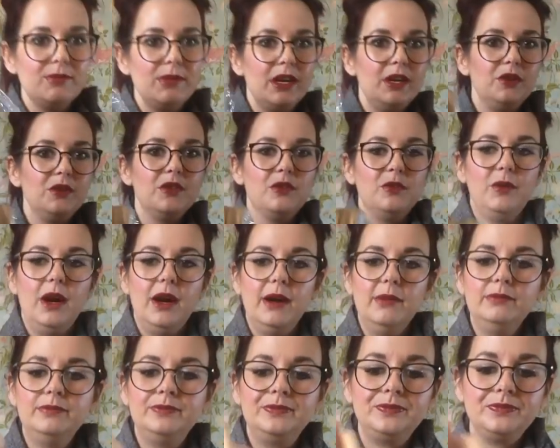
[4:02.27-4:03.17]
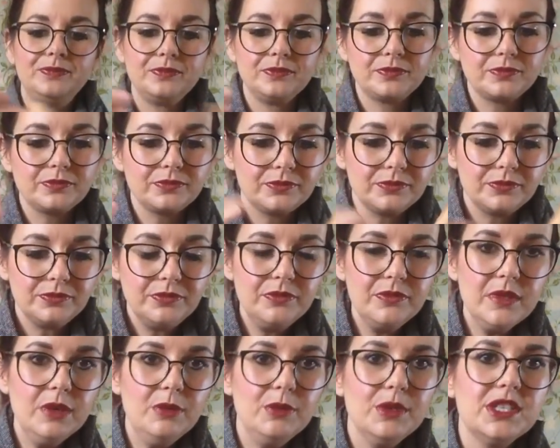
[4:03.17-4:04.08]
my other one,
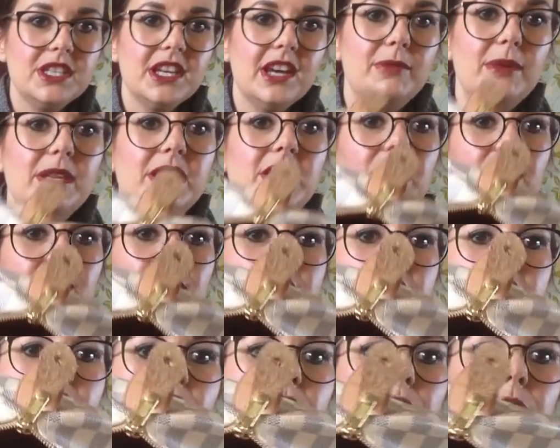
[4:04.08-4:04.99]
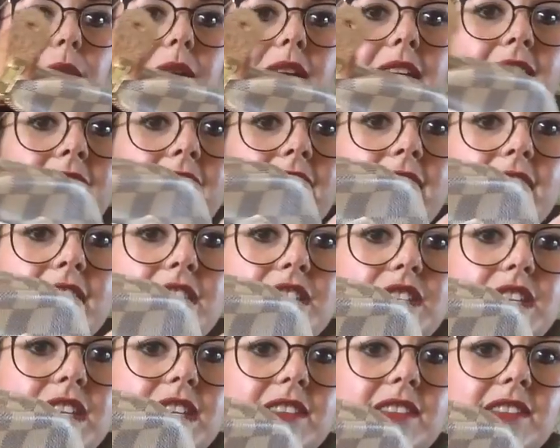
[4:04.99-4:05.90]
which I've been using all week. And as
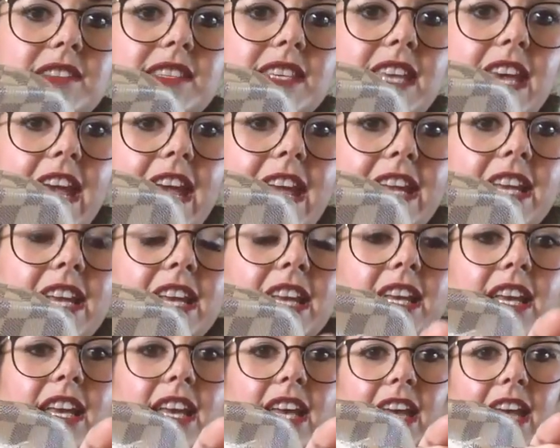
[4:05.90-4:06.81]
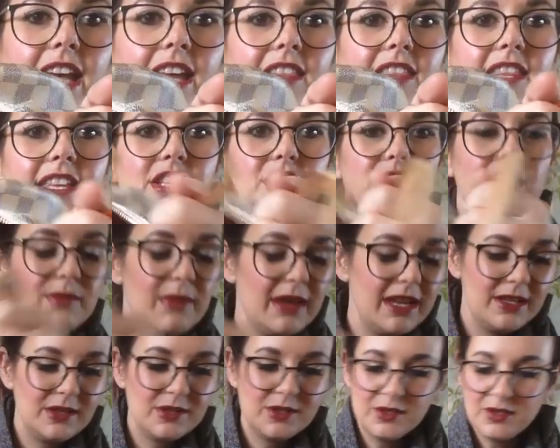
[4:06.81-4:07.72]
you can see, they just
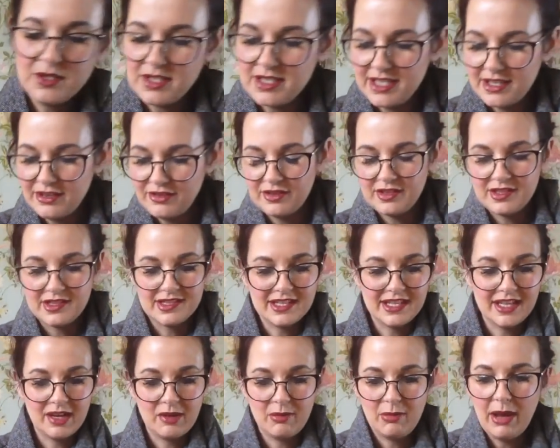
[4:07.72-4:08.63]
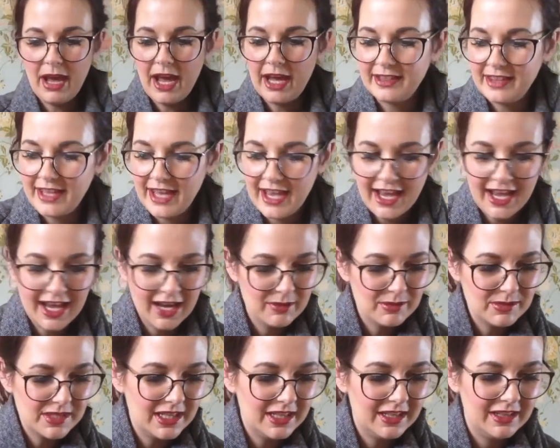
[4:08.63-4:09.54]
make such a difference to your bag. They're
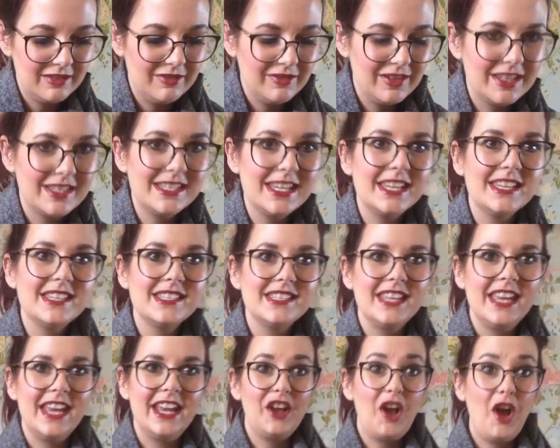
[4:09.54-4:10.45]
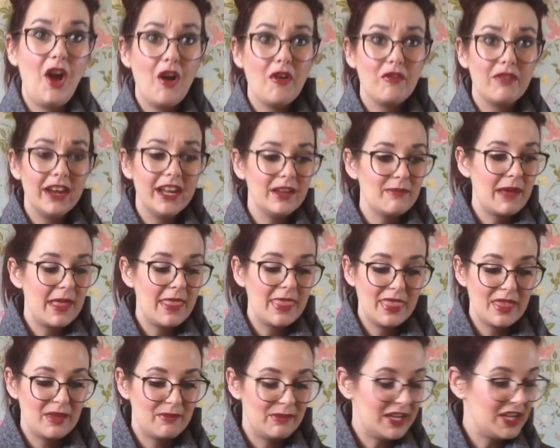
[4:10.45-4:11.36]
absolutely fantastic. Can't
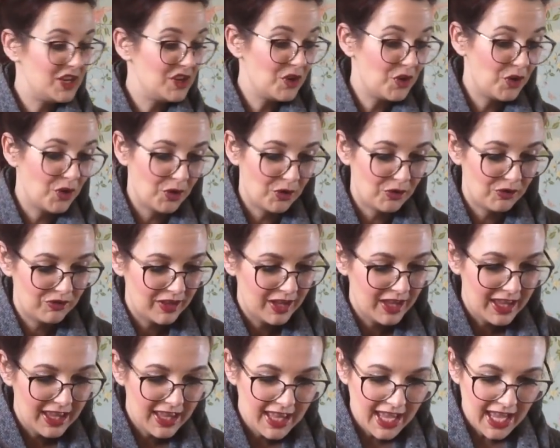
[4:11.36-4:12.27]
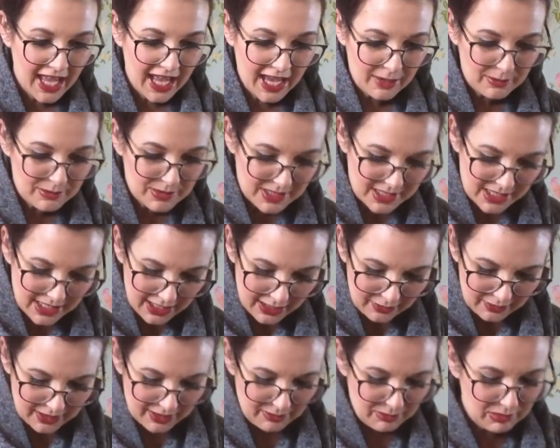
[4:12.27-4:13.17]
recommend them enough.
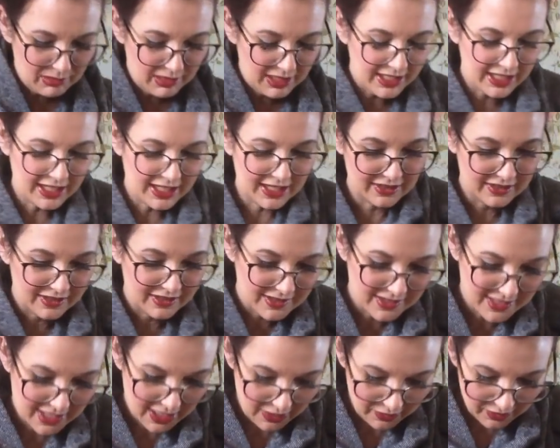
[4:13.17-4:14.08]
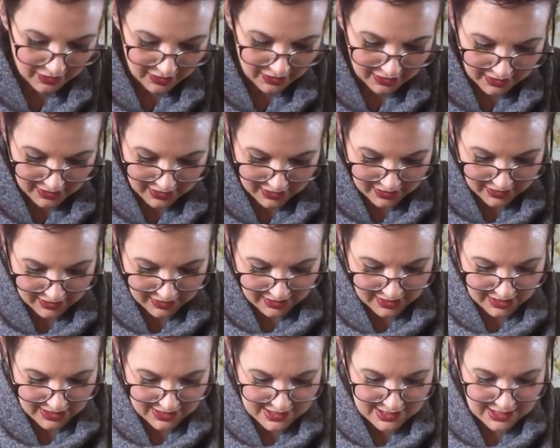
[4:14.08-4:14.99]
Absolutely brilliant. So
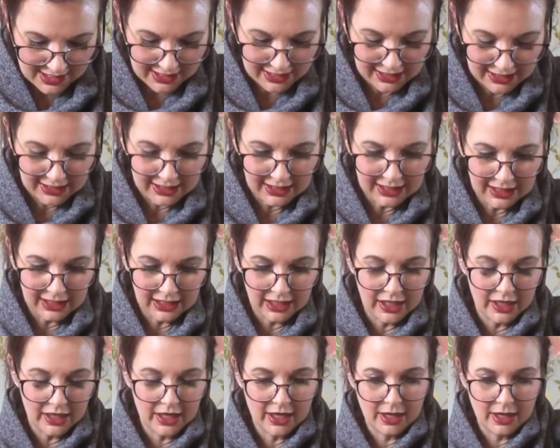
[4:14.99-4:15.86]
here's a little